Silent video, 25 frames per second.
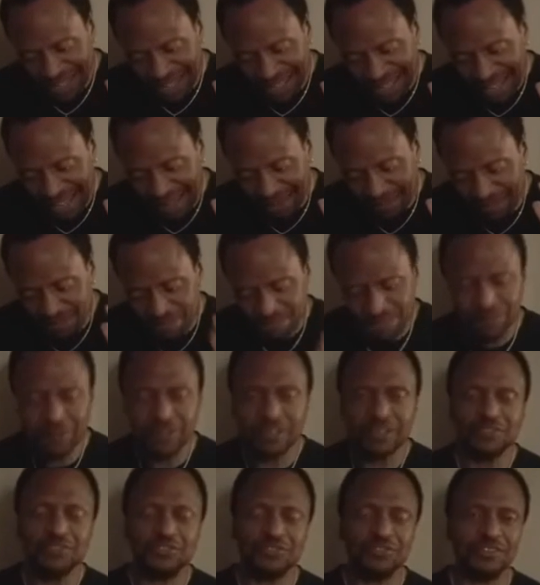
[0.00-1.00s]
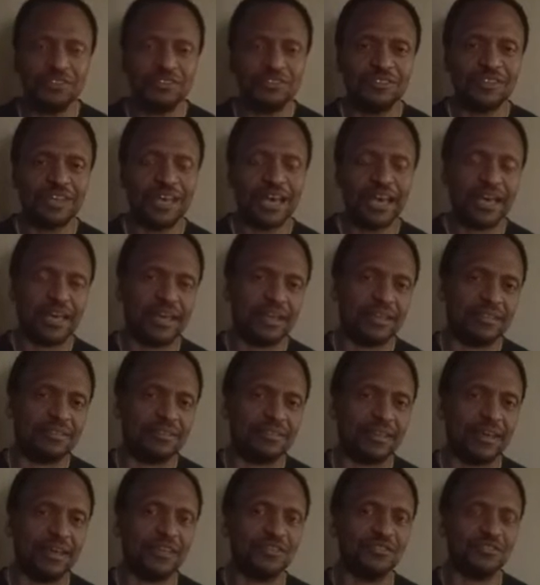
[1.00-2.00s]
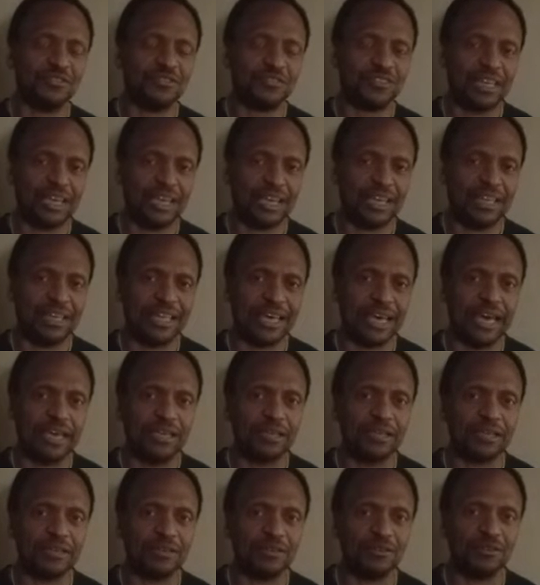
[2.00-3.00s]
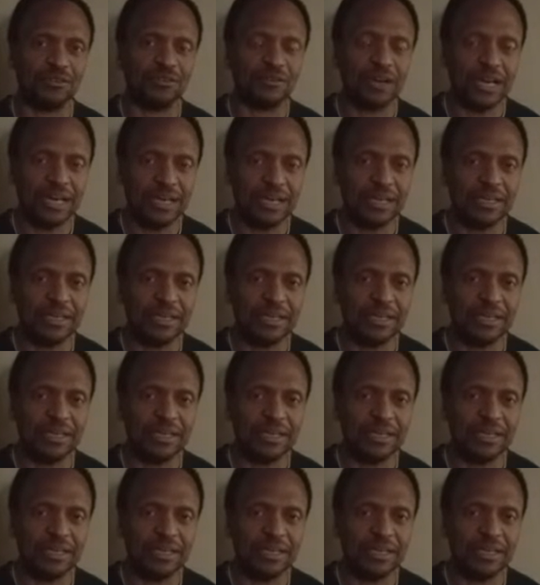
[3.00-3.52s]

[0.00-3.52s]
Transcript: I'm pretty sure you guys understand that, right?